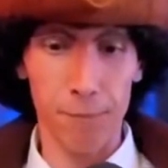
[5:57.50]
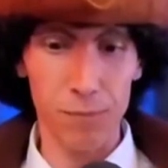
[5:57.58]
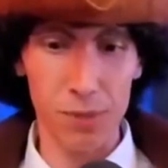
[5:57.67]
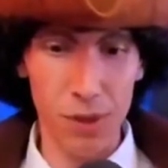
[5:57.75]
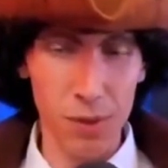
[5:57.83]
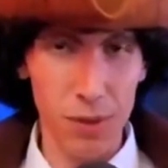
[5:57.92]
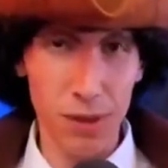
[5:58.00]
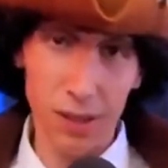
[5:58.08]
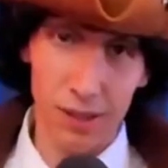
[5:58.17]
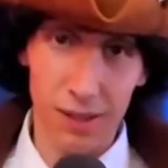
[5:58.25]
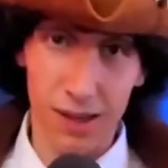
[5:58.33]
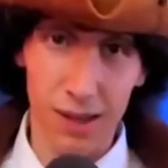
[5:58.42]
do you think
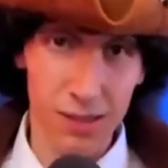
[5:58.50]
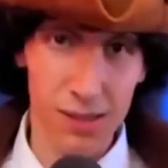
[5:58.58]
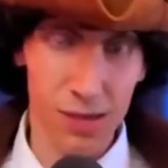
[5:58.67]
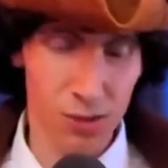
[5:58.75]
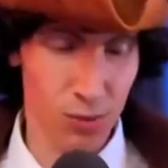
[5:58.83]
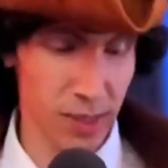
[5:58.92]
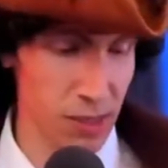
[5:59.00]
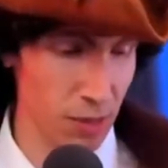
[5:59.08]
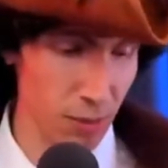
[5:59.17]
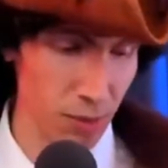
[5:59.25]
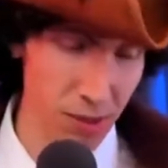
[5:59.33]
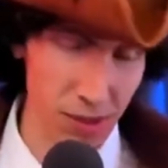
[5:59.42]
it kind of sounds
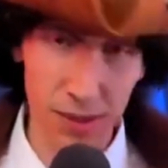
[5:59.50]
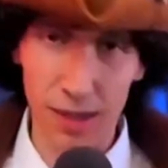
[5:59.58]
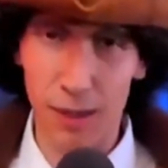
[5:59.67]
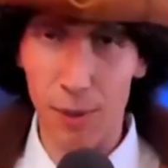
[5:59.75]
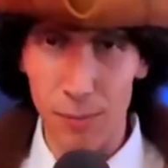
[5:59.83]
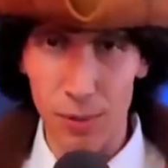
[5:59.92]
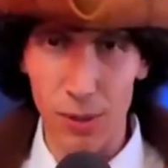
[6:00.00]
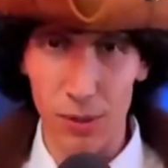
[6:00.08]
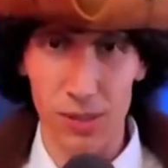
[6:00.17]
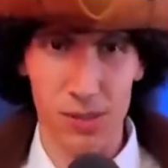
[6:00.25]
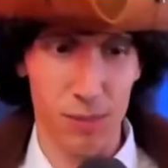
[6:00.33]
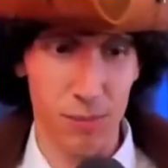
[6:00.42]
reasonable? Do you think I might be
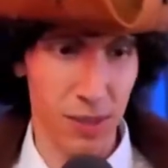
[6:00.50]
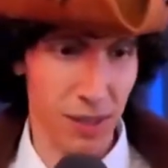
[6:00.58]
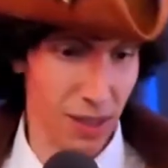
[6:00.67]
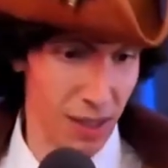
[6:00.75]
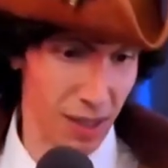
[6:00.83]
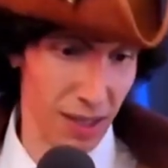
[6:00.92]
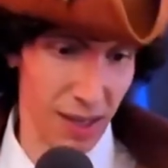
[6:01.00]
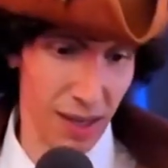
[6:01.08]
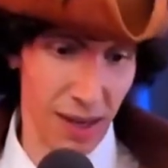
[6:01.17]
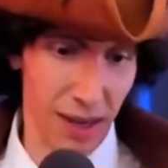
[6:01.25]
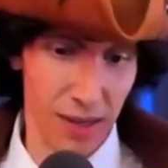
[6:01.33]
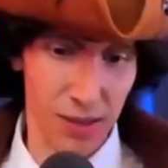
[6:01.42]
onto something?
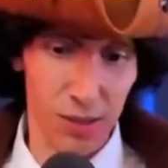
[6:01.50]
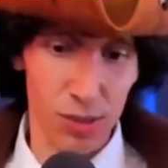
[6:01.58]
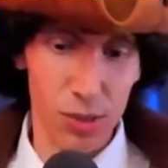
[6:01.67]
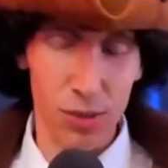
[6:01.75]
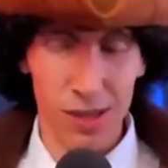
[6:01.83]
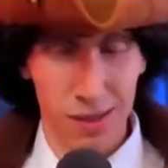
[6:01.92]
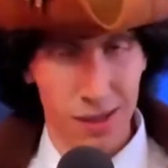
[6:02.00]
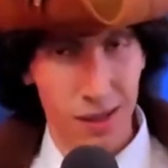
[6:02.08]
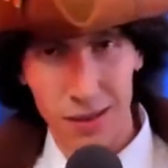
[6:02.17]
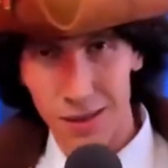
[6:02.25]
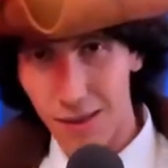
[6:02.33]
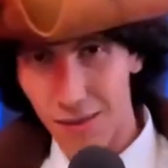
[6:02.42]
Do you think the
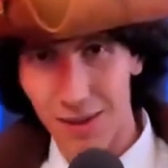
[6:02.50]
idea of